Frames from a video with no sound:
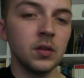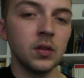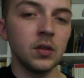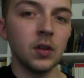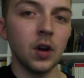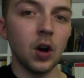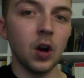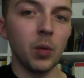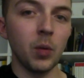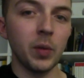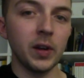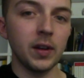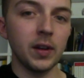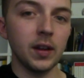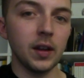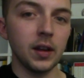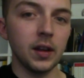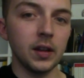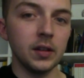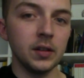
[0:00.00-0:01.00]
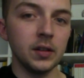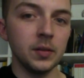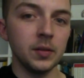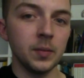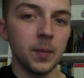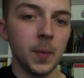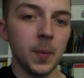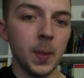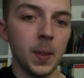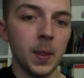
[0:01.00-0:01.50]
open again,
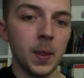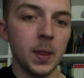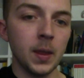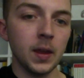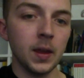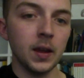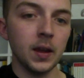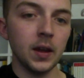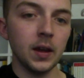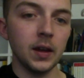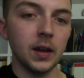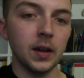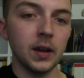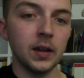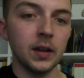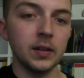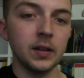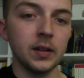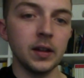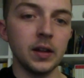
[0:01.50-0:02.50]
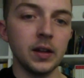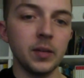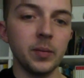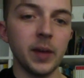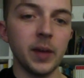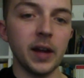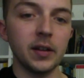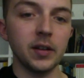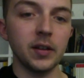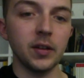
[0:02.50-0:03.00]
and then
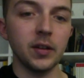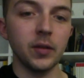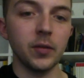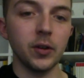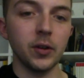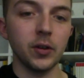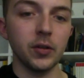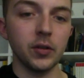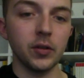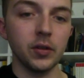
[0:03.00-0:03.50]
back to the 1st.